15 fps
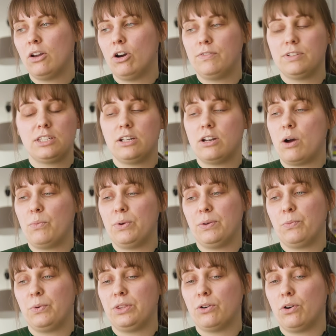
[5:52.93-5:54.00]
Obviously not
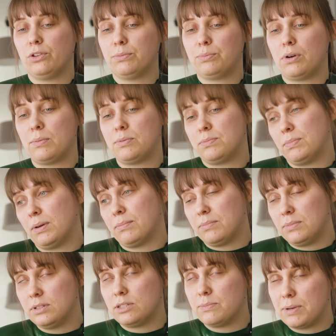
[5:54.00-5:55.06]
with all the props, but
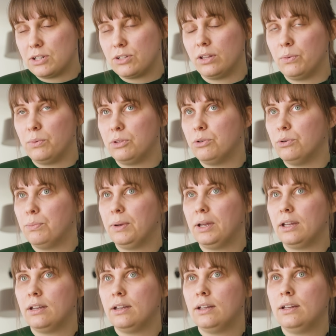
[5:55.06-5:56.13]
especially with
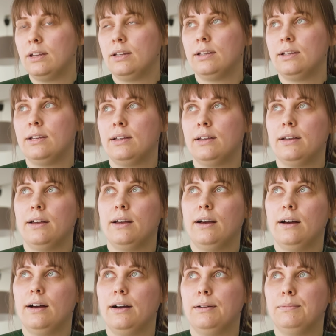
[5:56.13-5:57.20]
hooping.
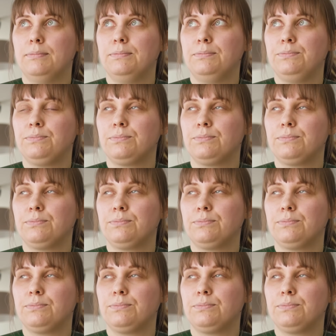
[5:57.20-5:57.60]
And